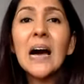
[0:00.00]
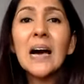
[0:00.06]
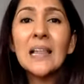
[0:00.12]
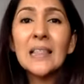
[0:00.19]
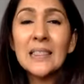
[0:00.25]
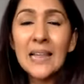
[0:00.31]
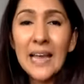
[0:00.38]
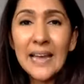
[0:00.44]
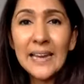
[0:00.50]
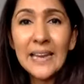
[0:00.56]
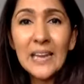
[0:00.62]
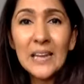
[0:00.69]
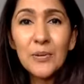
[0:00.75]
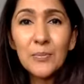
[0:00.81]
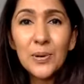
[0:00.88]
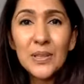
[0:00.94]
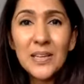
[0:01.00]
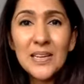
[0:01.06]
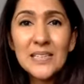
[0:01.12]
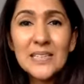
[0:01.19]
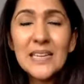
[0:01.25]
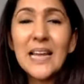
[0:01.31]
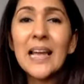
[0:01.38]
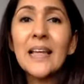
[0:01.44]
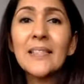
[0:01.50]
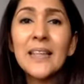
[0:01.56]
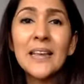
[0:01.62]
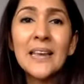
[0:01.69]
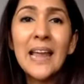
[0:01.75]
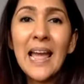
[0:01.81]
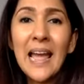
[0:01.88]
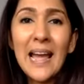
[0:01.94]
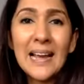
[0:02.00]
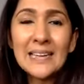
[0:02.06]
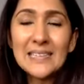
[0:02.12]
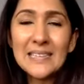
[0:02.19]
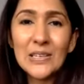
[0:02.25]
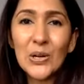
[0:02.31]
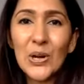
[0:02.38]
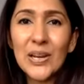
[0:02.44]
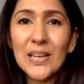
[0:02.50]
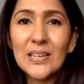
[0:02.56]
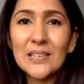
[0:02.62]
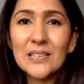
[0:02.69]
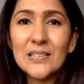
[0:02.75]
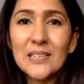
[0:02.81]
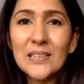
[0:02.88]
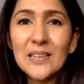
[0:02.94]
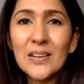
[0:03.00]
aligning with it, and then acting on it.